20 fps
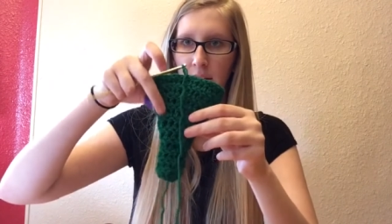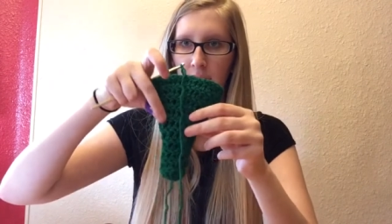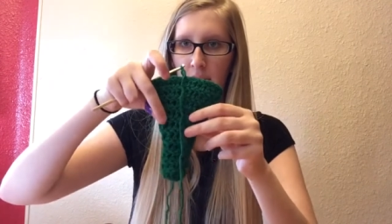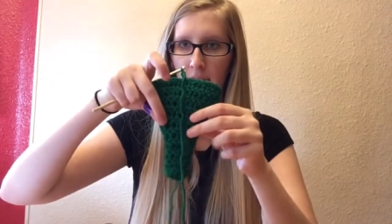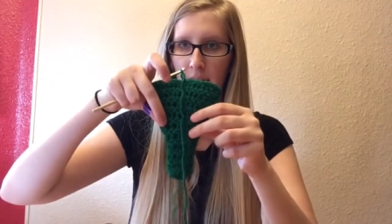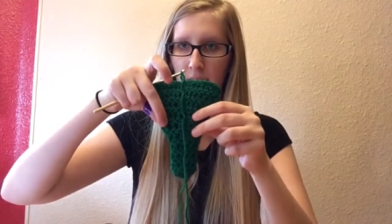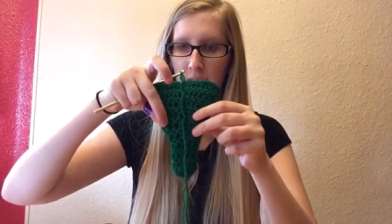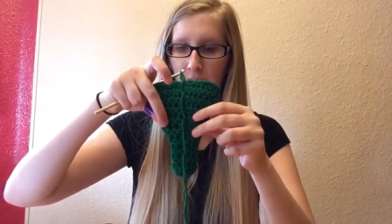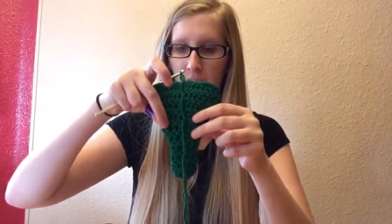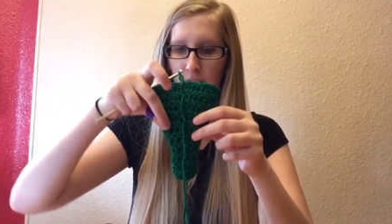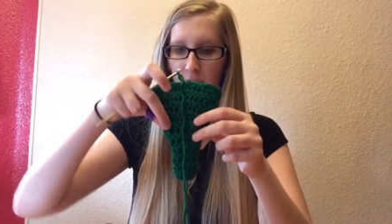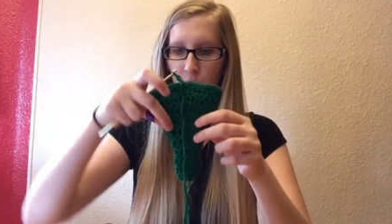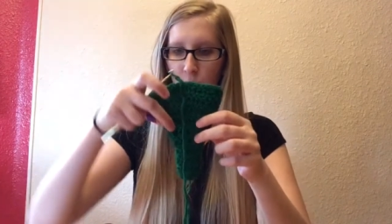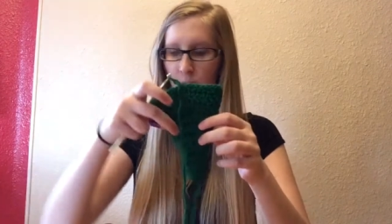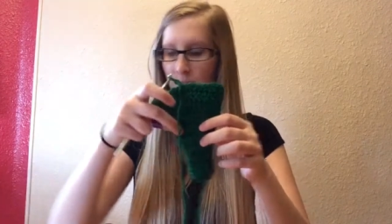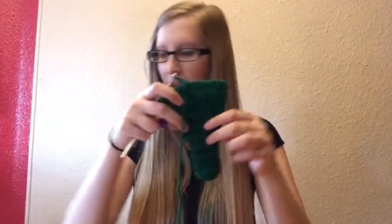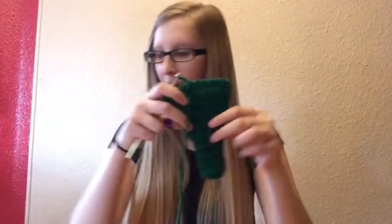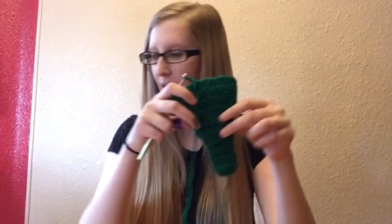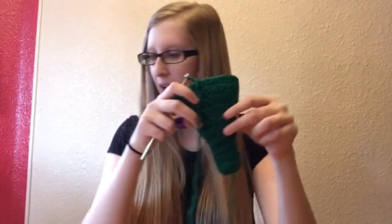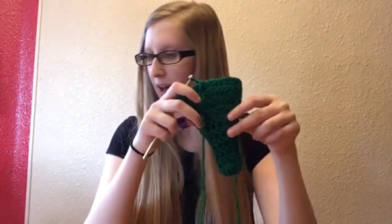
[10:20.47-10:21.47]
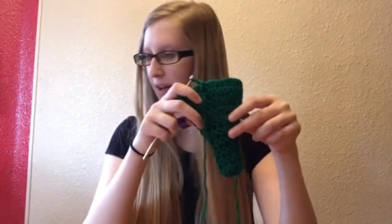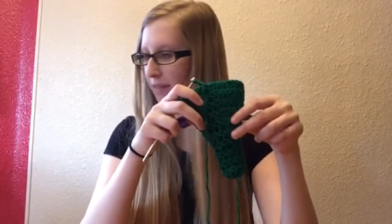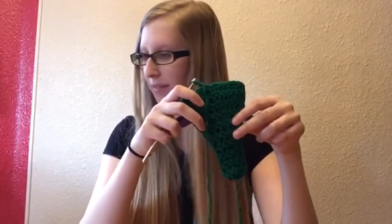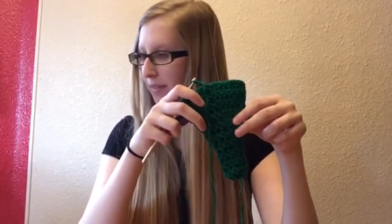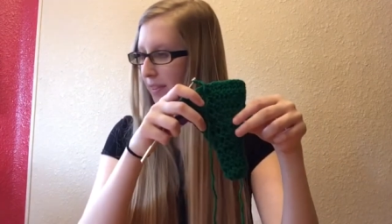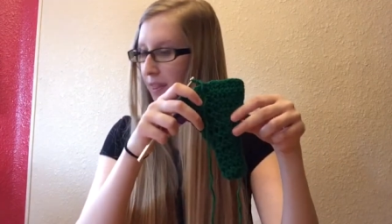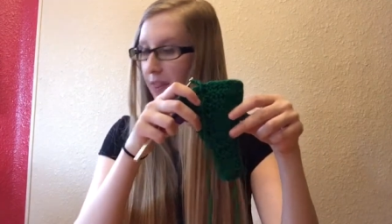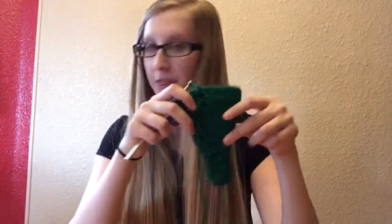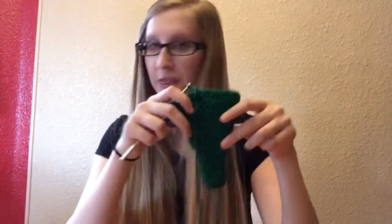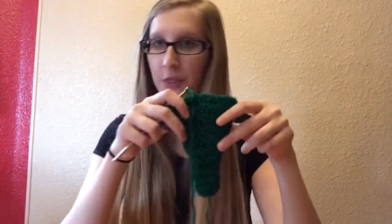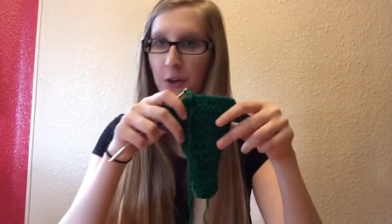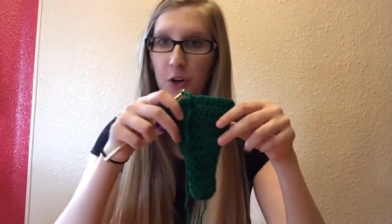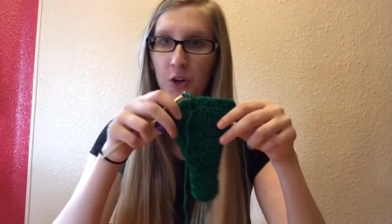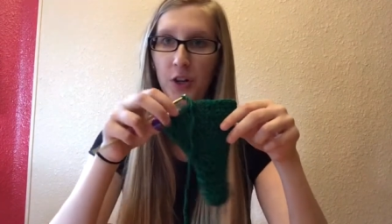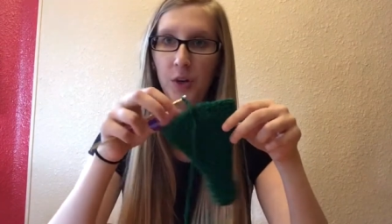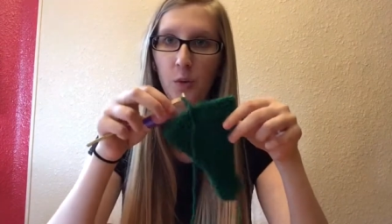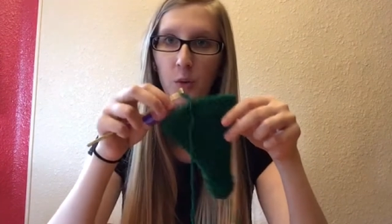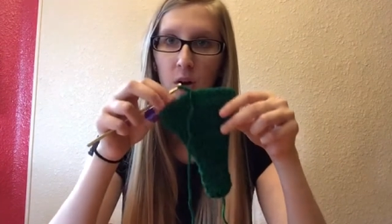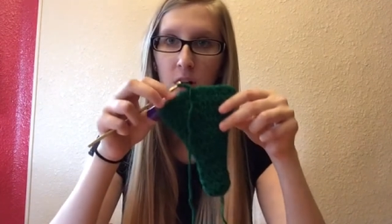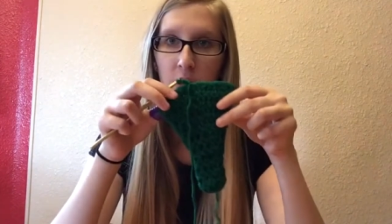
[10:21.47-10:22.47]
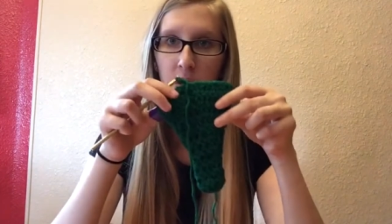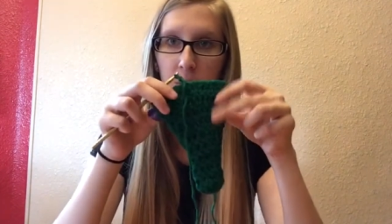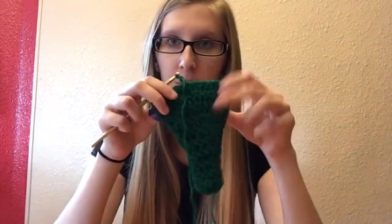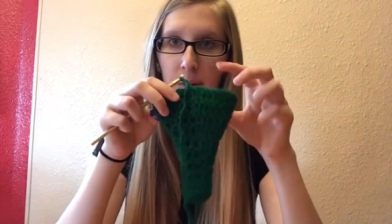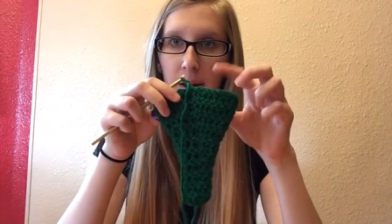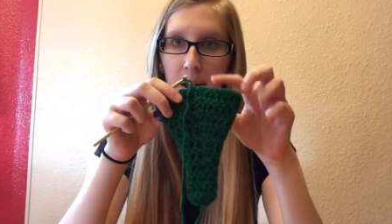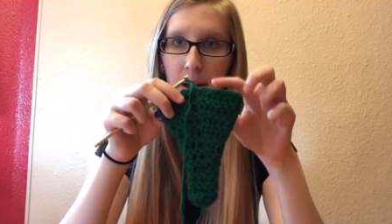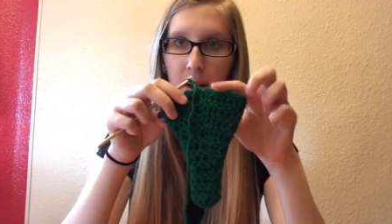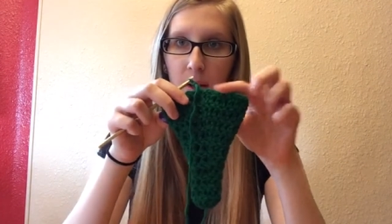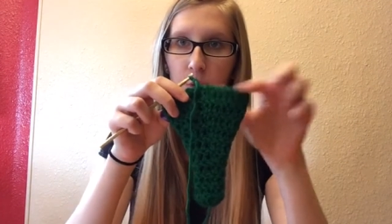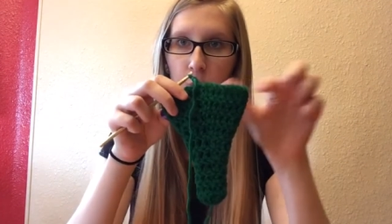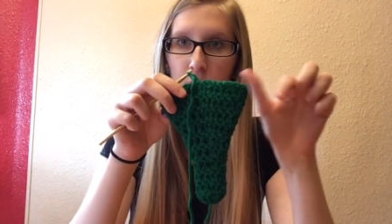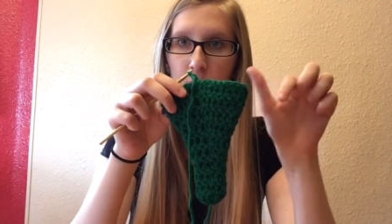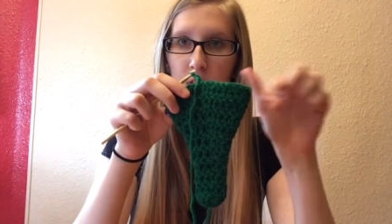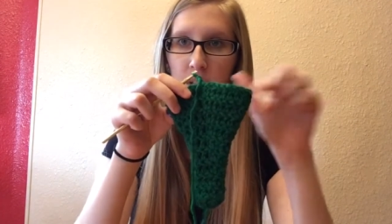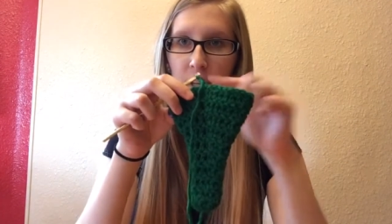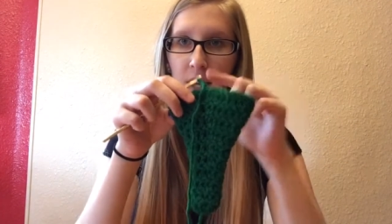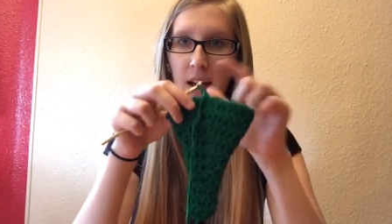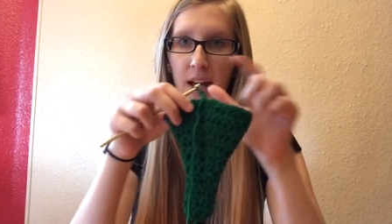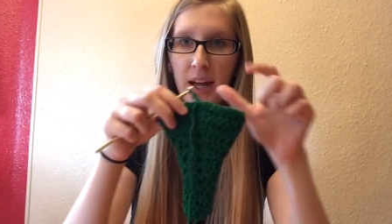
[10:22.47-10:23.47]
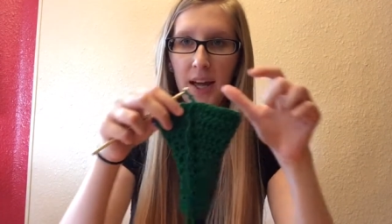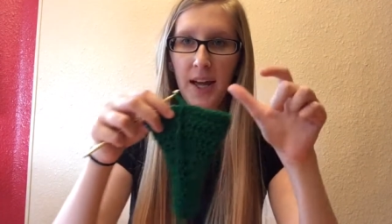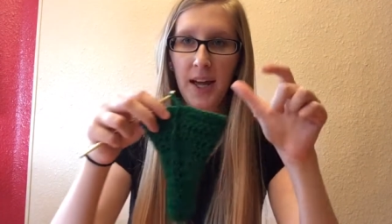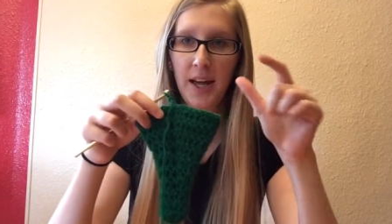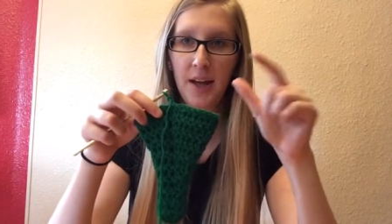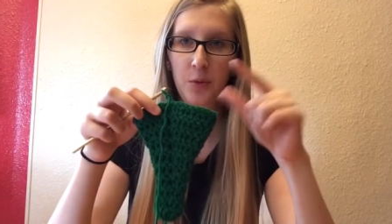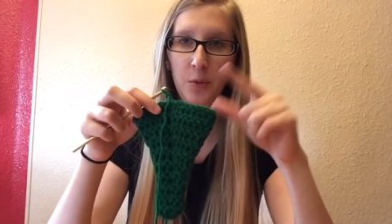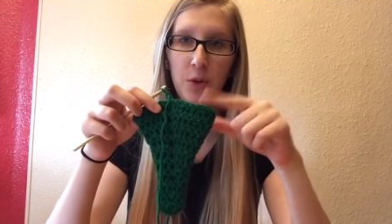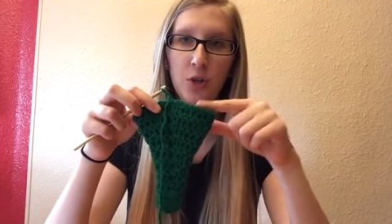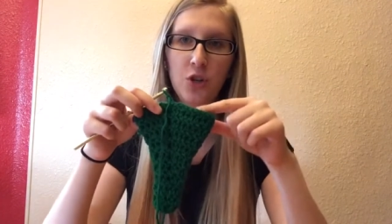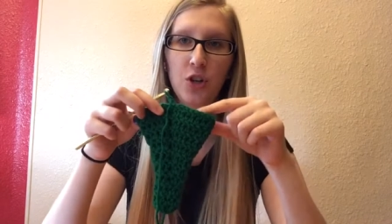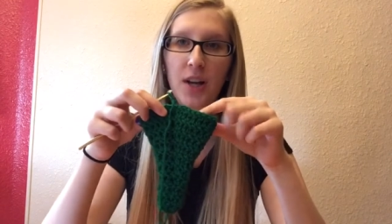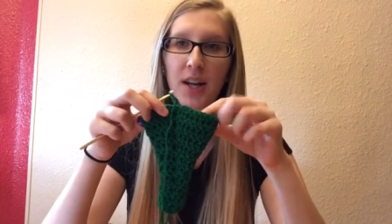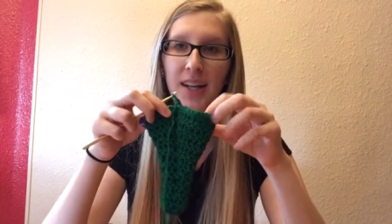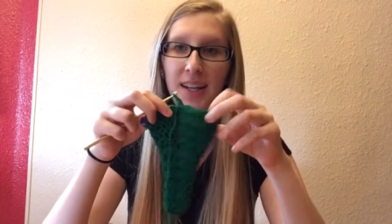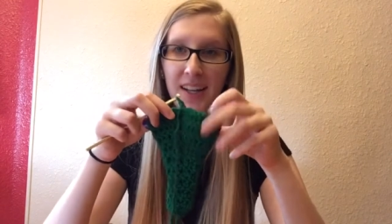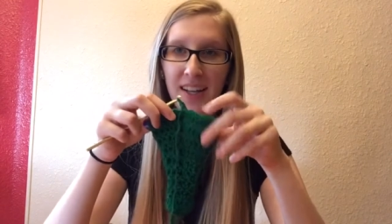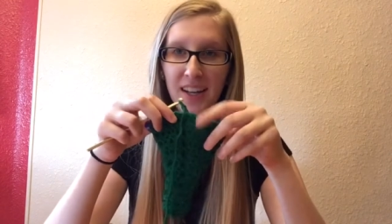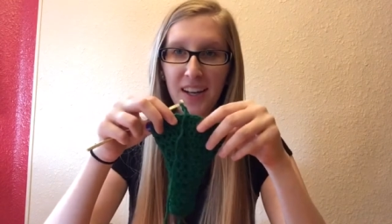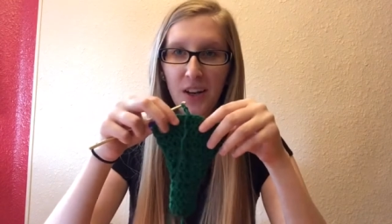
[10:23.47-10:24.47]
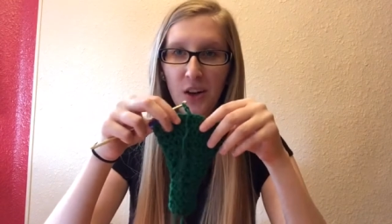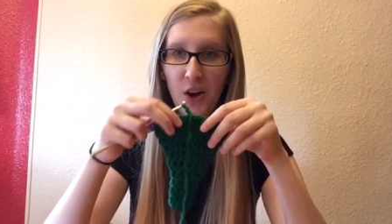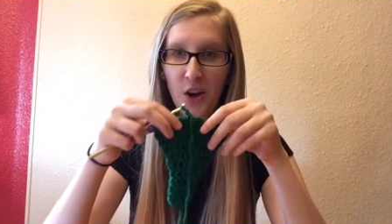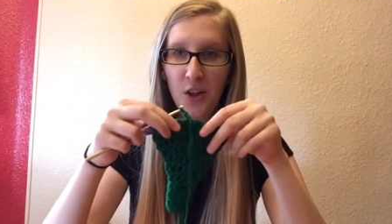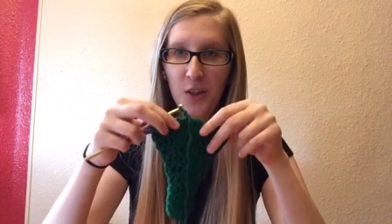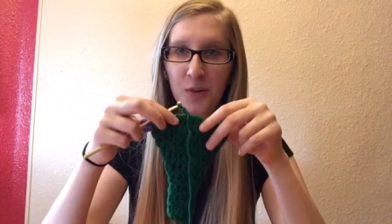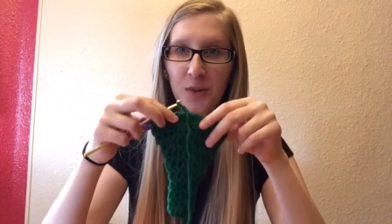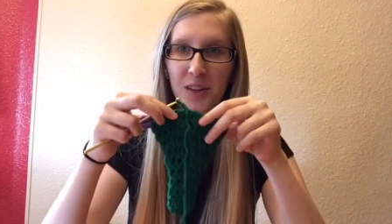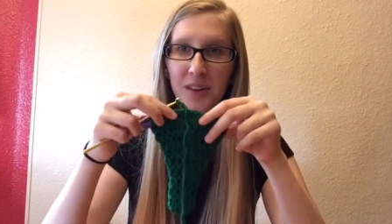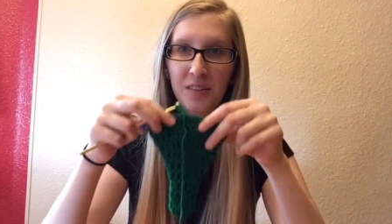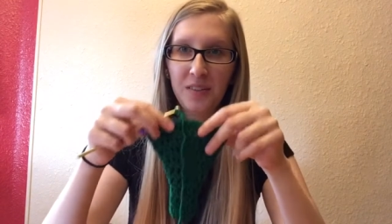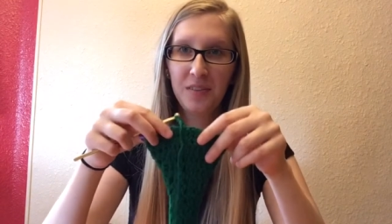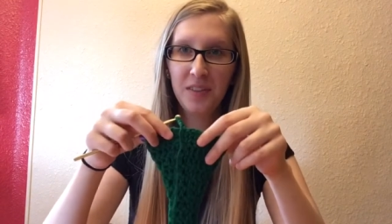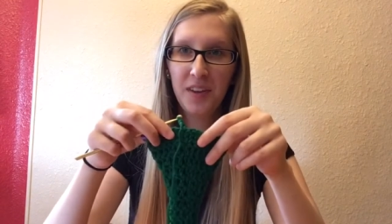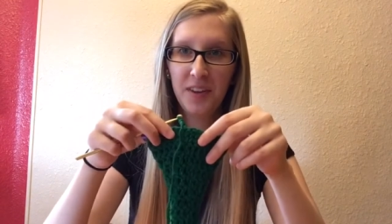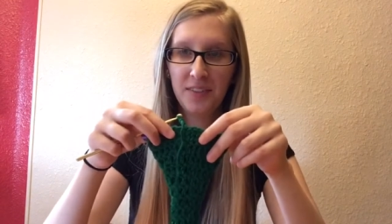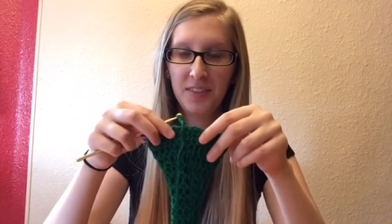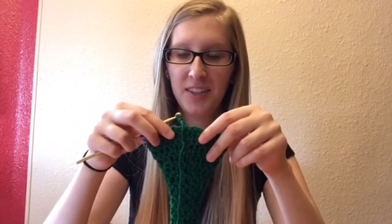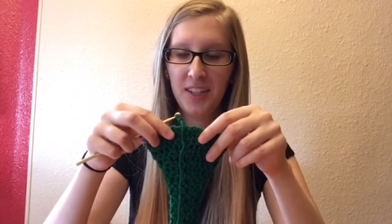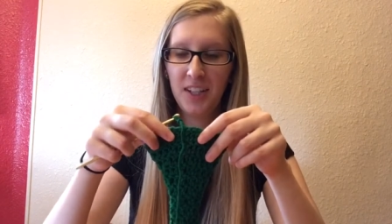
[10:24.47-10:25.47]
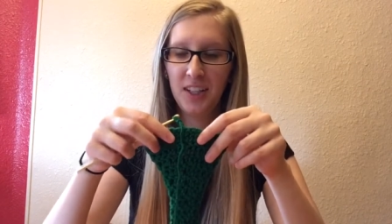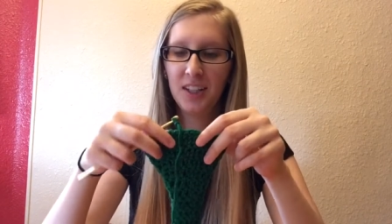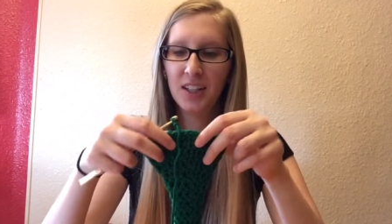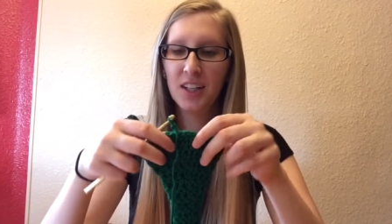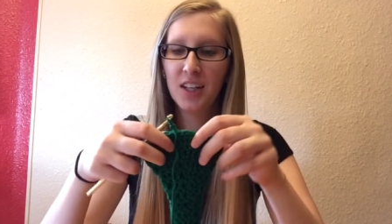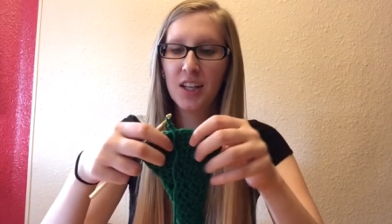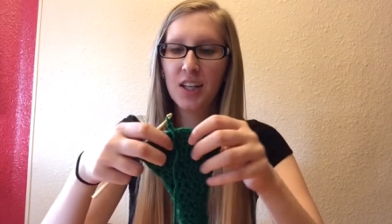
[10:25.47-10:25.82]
And we have 31 around and we're trying to get it all the way to 50.